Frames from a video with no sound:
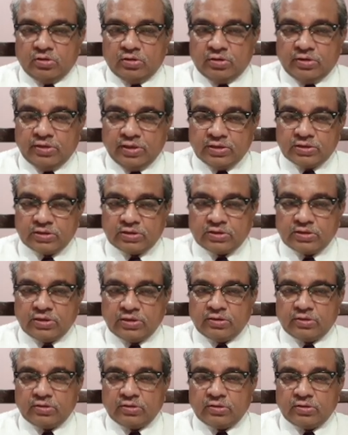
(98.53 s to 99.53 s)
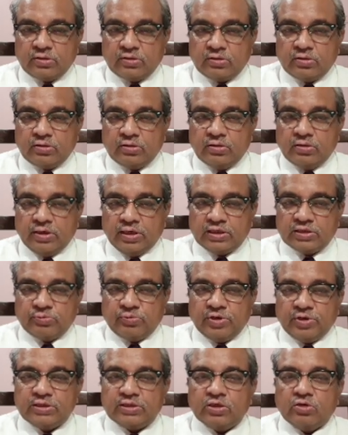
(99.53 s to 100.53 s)
This
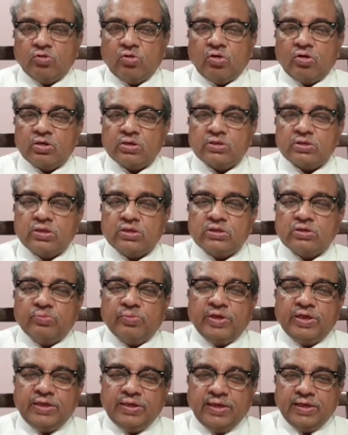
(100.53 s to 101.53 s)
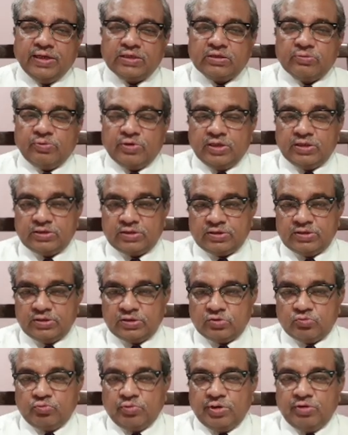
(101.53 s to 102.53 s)
expression or such many
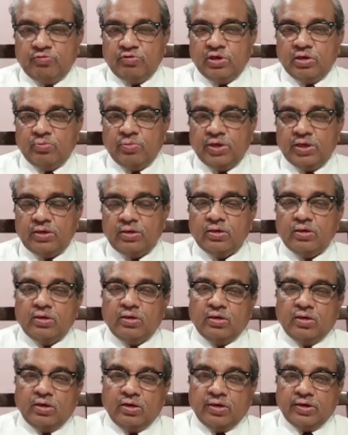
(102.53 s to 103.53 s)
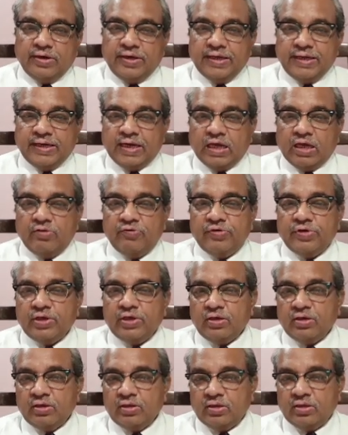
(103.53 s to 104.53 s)
expressions we will be deriving
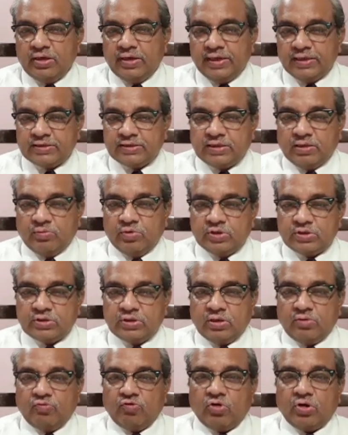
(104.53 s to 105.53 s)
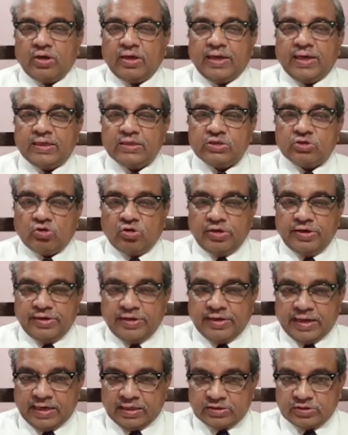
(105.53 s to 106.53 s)
in the next semester for gas solid
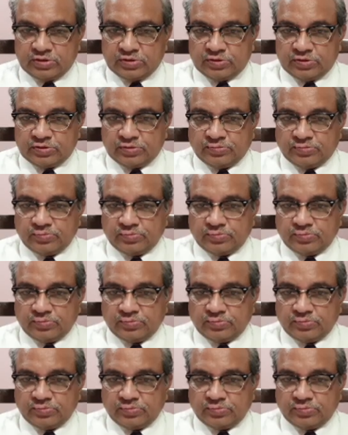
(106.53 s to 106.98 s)
reactions.